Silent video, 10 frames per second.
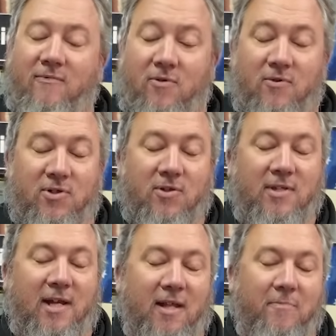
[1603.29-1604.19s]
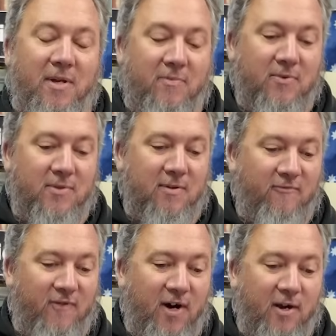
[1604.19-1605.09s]
of course using other people's
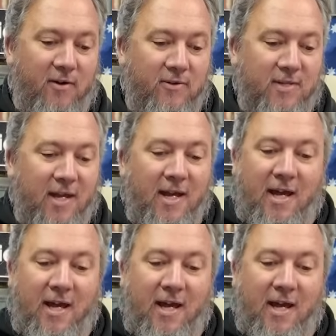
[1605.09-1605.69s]
files,